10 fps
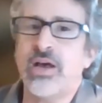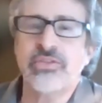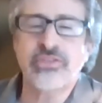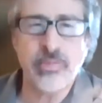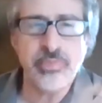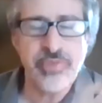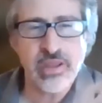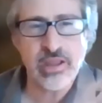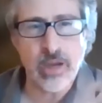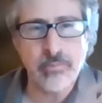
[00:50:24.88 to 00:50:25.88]

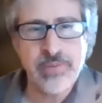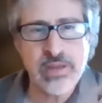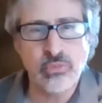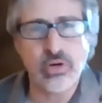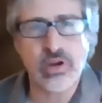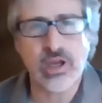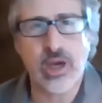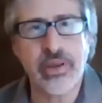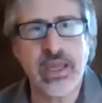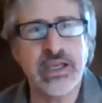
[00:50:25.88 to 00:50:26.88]
something a bit more
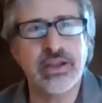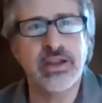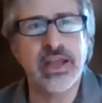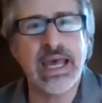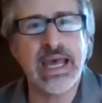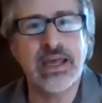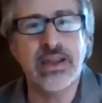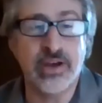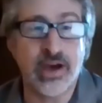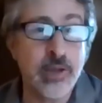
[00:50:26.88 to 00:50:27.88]
complicated.
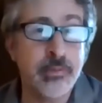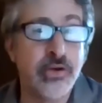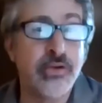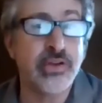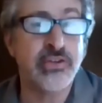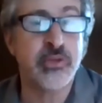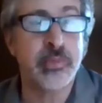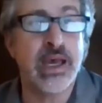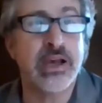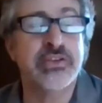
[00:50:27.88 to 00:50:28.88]
And I personally
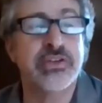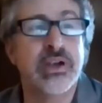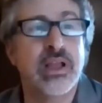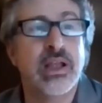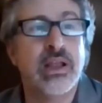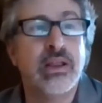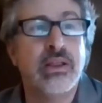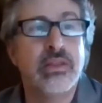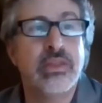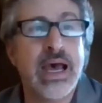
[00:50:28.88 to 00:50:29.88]
suspect
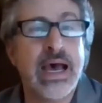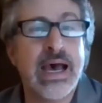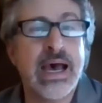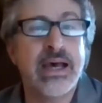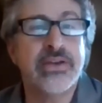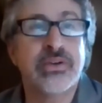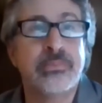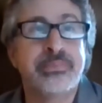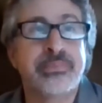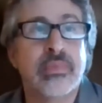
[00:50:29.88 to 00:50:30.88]
that
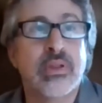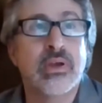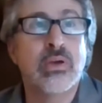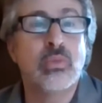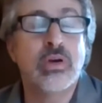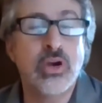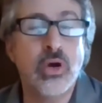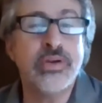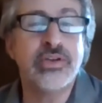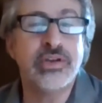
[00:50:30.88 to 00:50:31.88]
we're
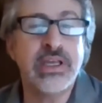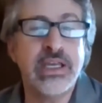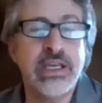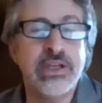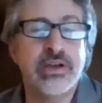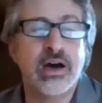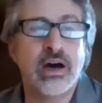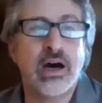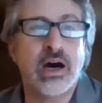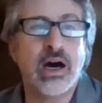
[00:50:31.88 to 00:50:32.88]
going to need
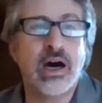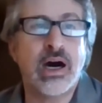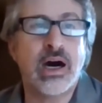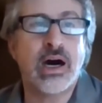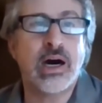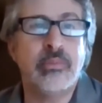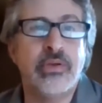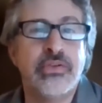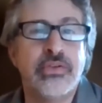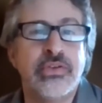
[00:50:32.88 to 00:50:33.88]
a
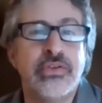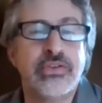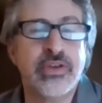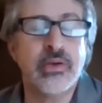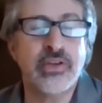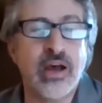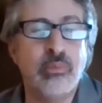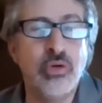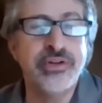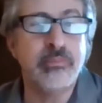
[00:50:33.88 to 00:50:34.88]

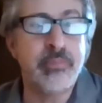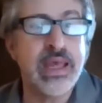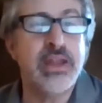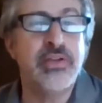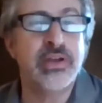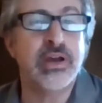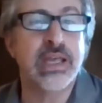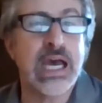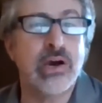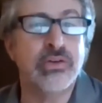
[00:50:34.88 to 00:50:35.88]
more demanding
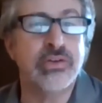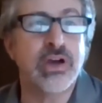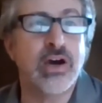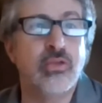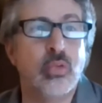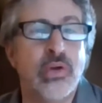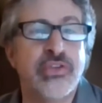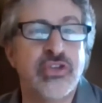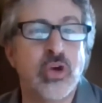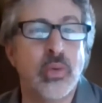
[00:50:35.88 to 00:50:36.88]
account of
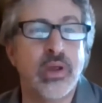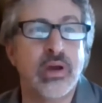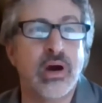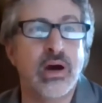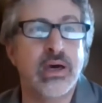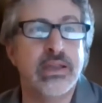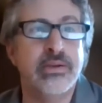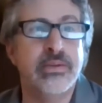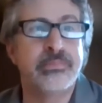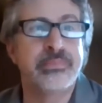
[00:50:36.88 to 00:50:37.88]
what's going on